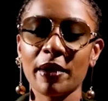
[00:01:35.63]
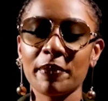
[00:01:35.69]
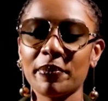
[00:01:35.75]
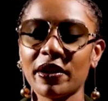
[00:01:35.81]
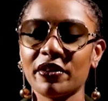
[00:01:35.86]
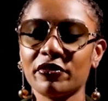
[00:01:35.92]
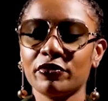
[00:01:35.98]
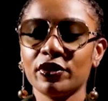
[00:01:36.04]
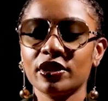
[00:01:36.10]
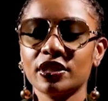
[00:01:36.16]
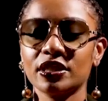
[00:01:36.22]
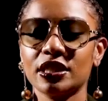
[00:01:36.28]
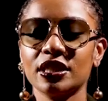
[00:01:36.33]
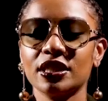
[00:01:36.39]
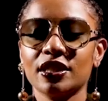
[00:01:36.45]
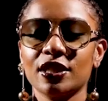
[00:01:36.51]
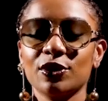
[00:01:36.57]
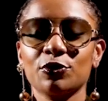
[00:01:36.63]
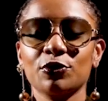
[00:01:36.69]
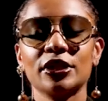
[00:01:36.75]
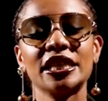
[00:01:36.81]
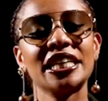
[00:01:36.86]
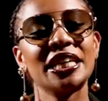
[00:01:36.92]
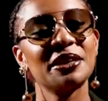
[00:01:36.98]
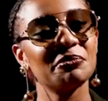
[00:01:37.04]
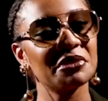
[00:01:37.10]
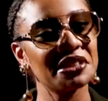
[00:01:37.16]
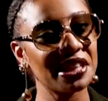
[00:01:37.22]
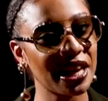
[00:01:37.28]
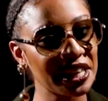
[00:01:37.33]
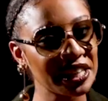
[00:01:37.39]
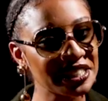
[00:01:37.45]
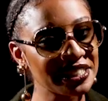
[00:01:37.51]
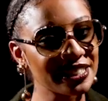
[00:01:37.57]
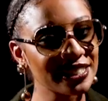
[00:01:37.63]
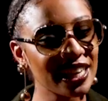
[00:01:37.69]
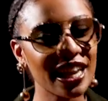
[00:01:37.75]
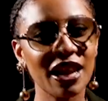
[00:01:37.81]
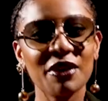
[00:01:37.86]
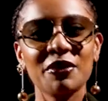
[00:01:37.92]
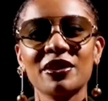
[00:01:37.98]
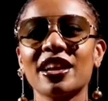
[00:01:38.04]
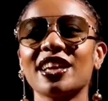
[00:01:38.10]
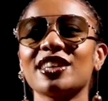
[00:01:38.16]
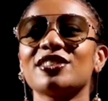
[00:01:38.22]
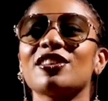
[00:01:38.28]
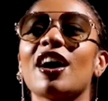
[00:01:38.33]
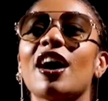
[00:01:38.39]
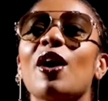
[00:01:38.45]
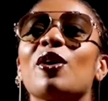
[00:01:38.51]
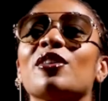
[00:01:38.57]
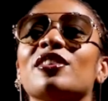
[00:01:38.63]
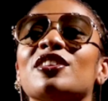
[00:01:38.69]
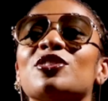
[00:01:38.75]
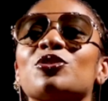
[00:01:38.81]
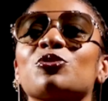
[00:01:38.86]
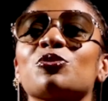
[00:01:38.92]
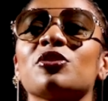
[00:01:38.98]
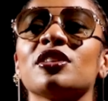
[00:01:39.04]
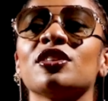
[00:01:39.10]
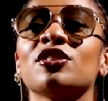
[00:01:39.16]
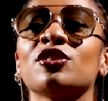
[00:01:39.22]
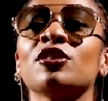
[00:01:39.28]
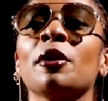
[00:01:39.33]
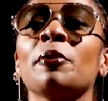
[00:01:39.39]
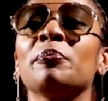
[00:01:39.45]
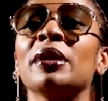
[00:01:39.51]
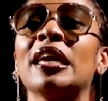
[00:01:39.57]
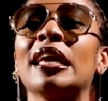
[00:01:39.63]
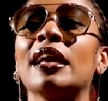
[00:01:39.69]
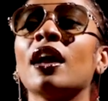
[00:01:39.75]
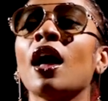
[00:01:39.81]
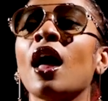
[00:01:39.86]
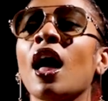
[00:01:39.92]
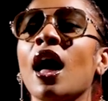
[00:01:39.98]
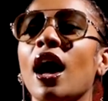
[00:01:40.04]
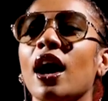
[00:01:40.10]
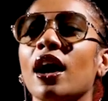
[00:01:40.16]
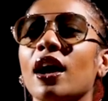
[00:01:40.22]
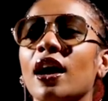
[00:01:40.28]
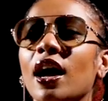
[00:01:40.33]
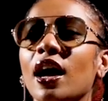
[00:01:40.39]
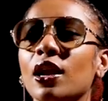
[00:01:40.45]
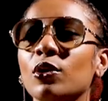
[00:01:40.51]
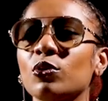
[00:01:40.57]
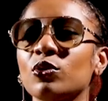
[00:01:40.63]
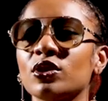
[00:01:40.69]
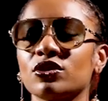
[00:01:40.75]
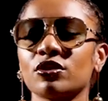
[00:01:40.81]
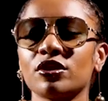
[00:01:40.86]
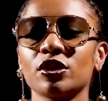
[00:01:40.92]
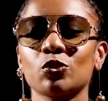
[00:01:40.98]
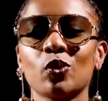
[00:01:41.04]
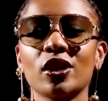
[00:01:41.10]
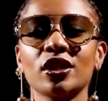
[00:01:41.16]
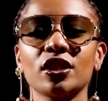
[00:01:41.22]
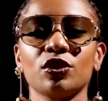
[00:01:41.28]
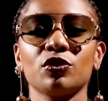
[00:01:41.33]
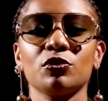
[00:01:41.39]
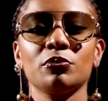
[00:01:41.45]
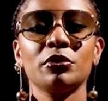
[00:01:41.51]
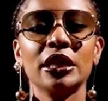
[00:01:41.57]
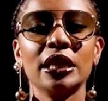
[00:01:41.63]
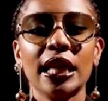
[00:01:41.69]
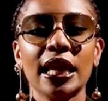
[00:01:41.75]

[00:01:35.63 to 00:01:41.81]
up, I've always listened to Nicki Minaj. And then when I saw her on the screens, being a girl who has always wanted to be